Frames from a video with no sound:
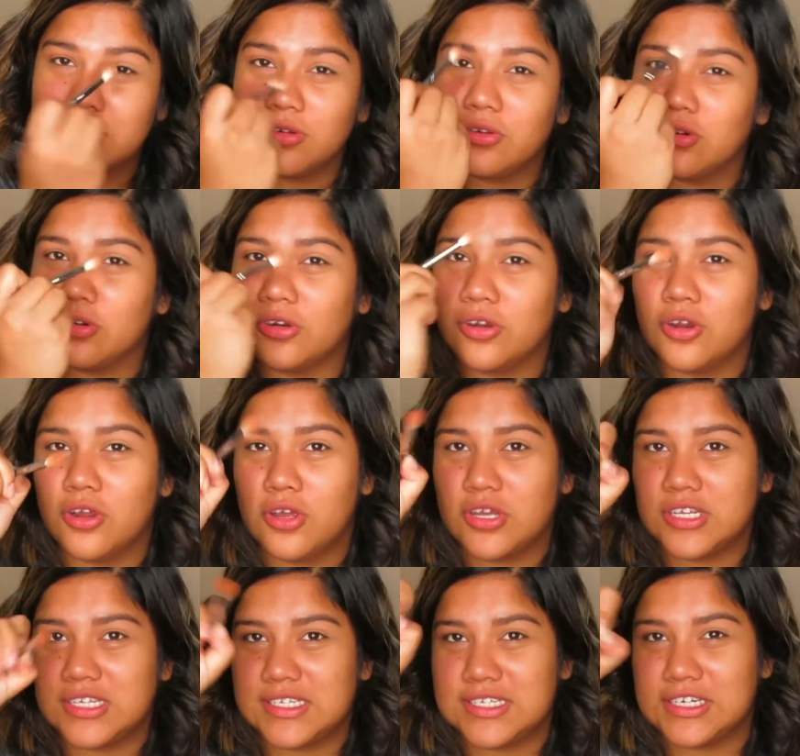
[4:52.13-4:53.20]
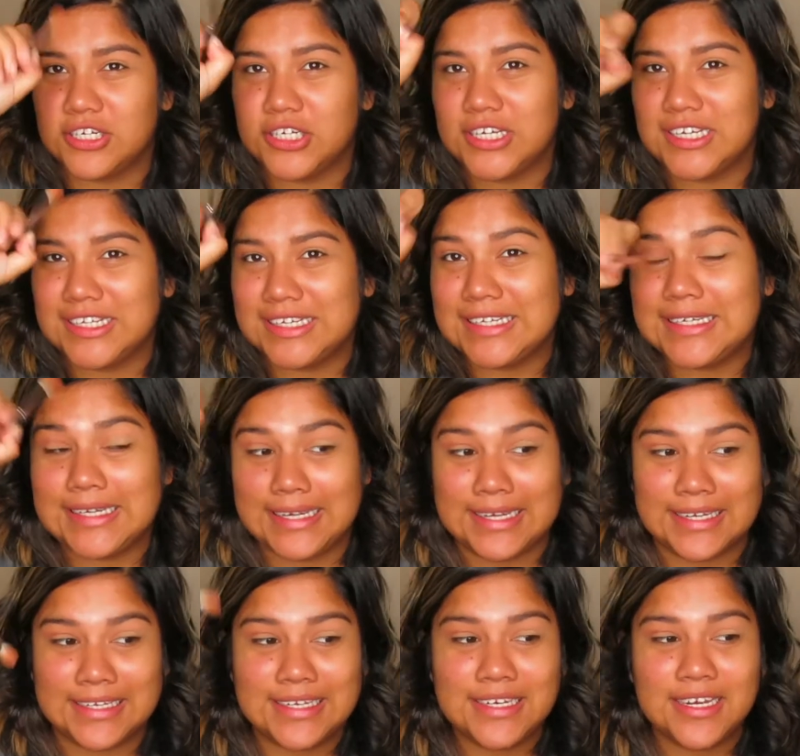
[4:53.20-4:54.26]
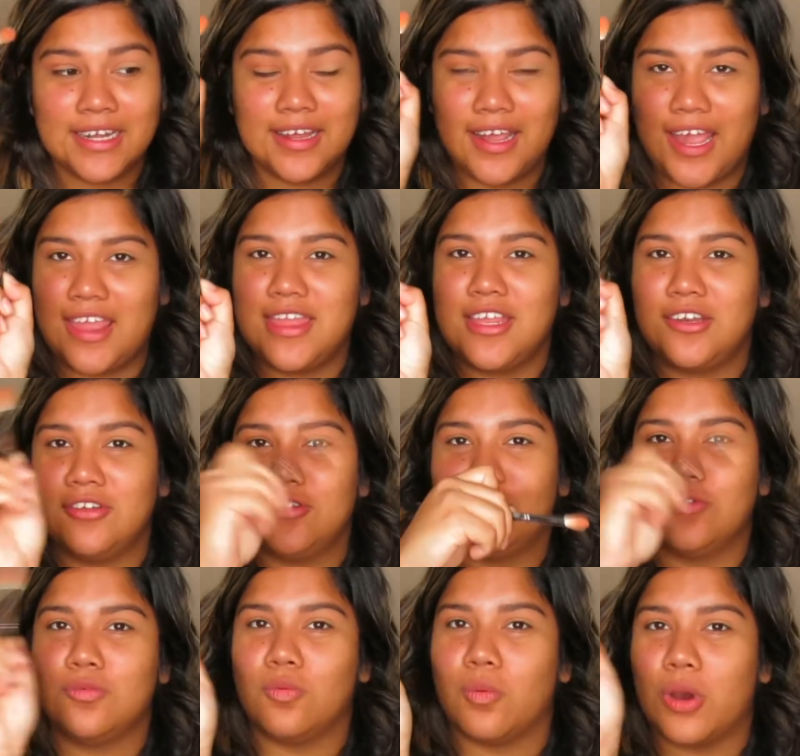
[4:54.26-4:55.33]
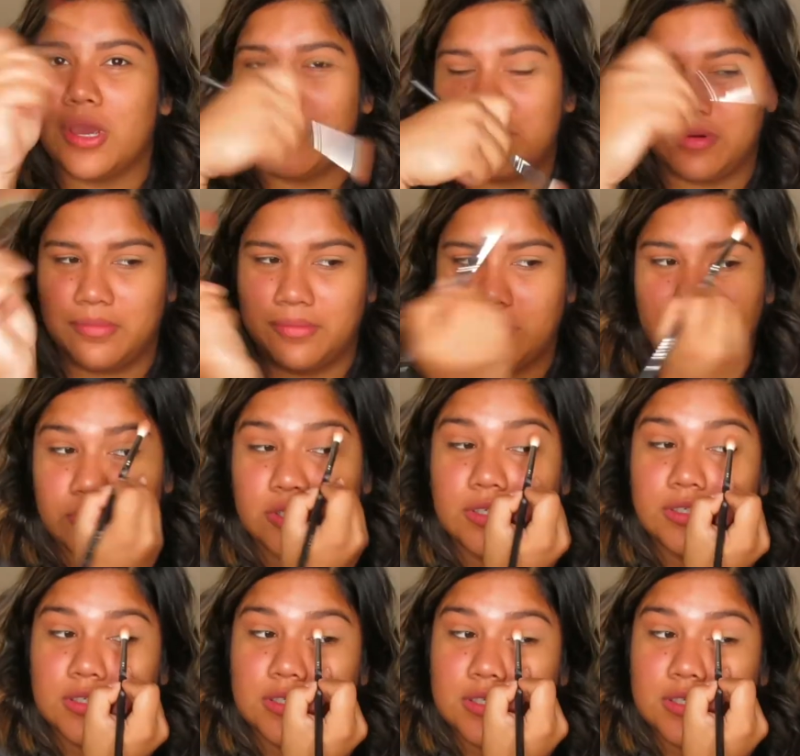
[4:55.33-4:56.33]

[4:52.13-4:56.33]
So you're circling in, and then you do wiper motion.